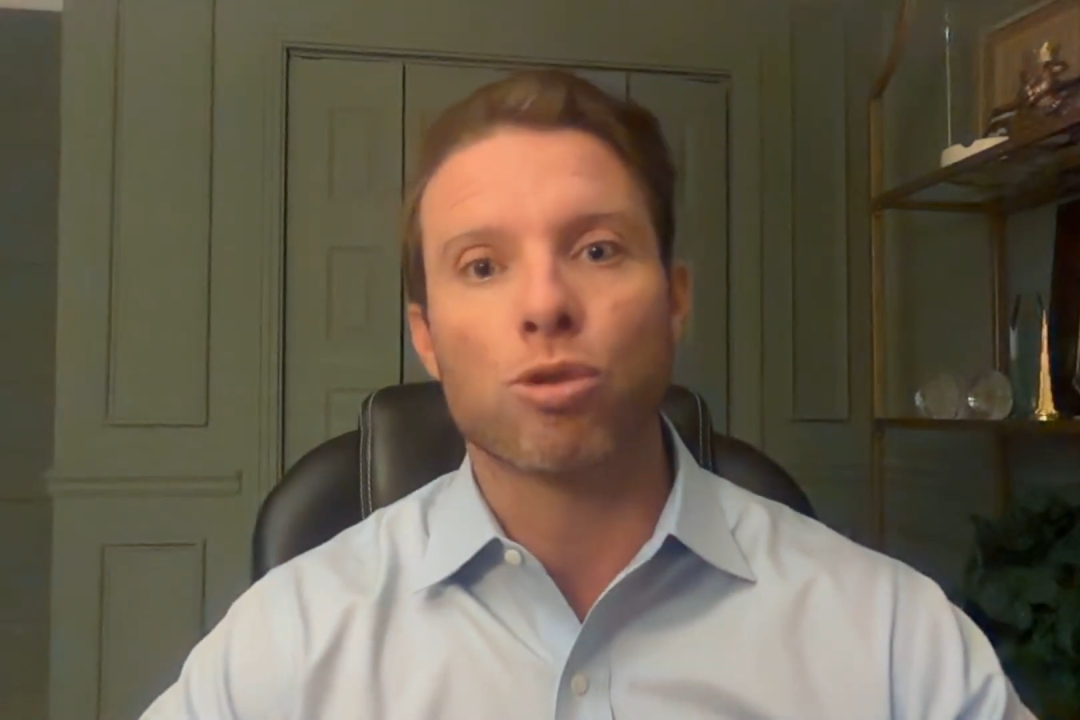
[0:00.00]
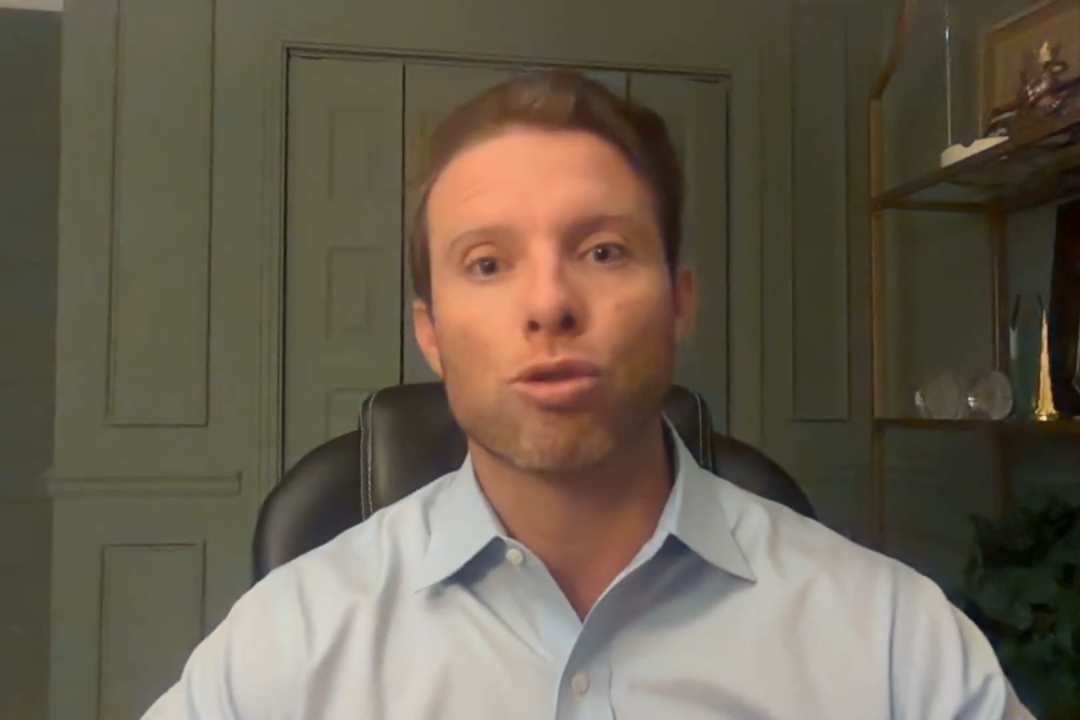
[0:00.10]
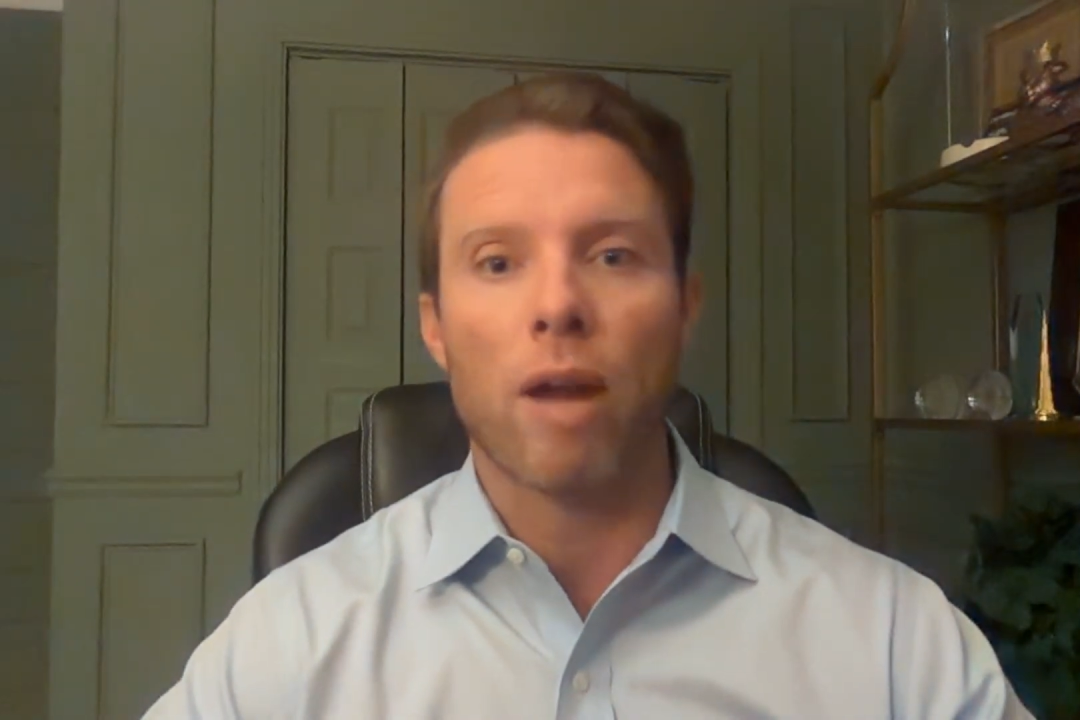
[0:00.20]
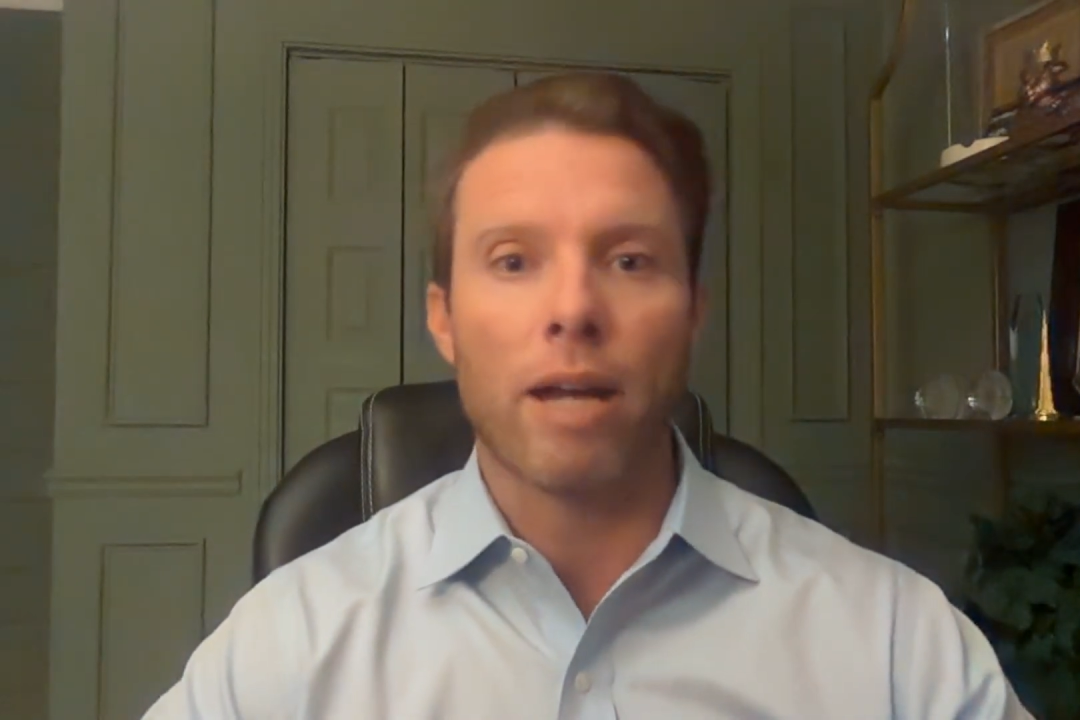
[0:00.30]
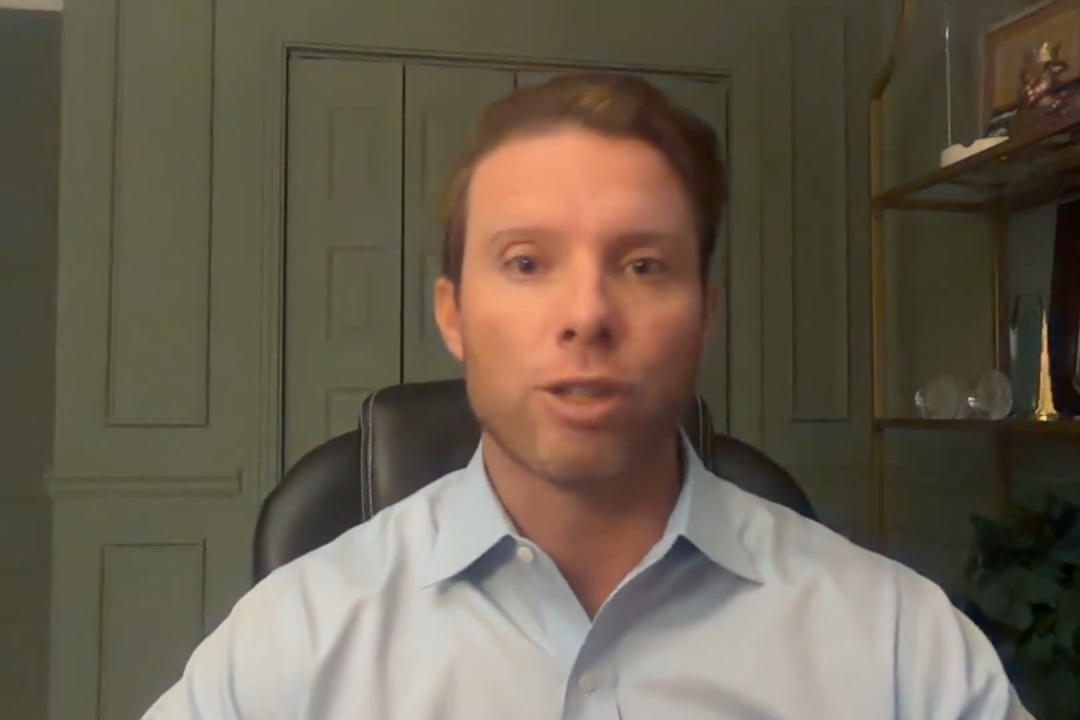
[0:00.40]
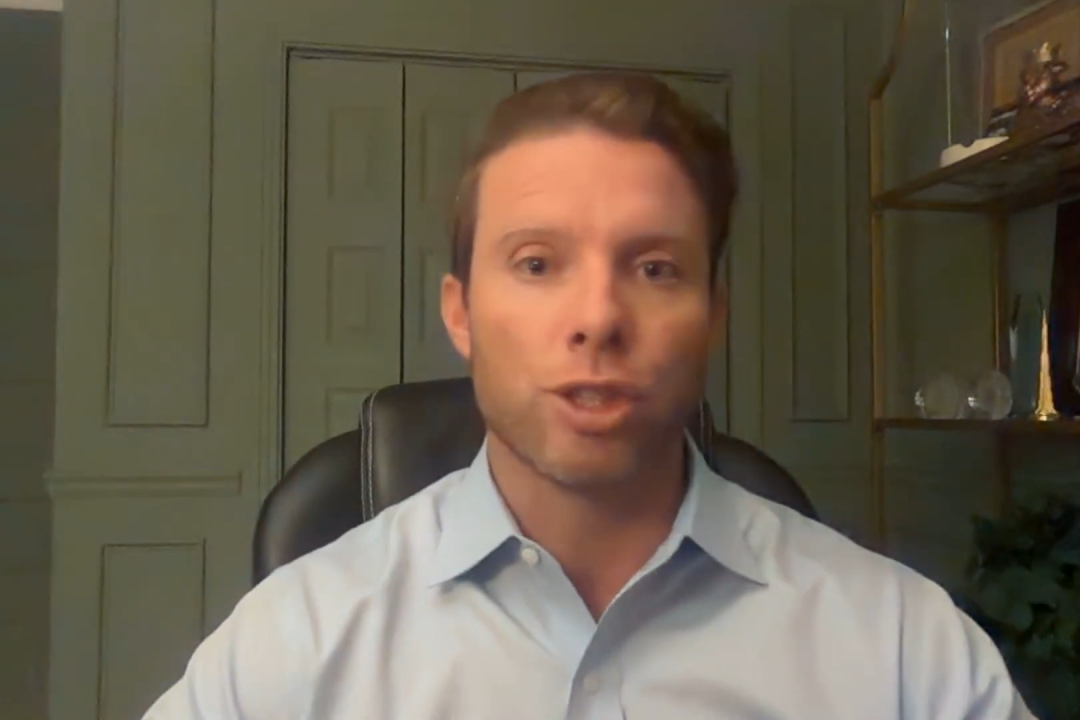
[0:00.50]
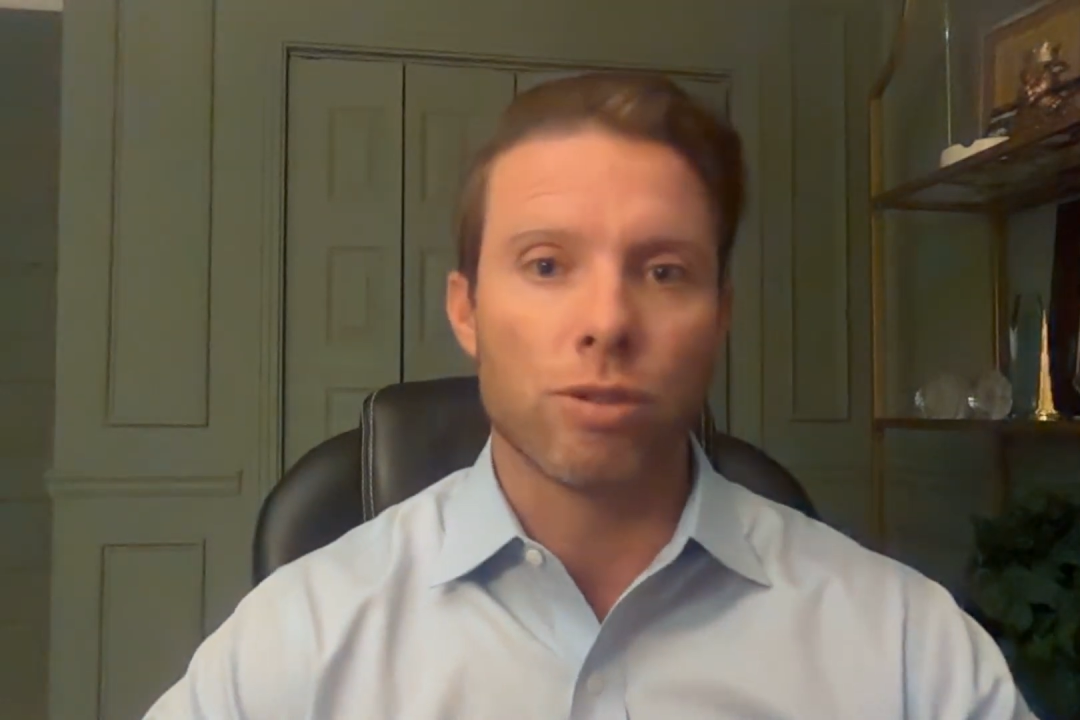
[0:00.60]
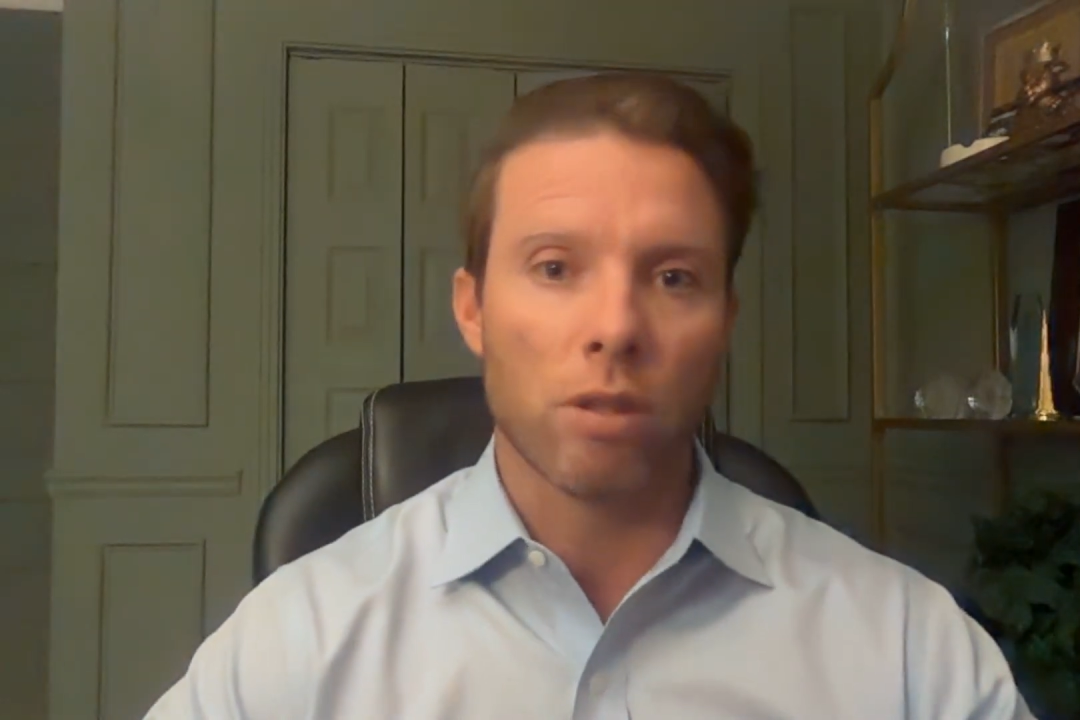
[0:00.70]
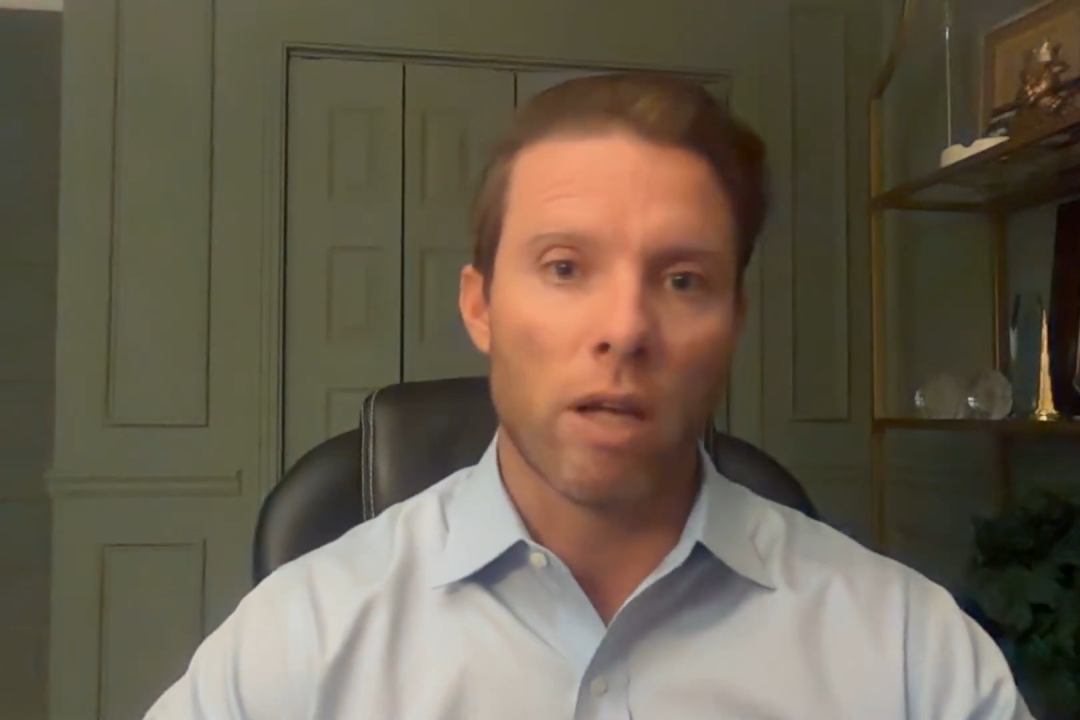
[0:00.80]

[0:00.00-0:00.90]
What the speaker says: strategies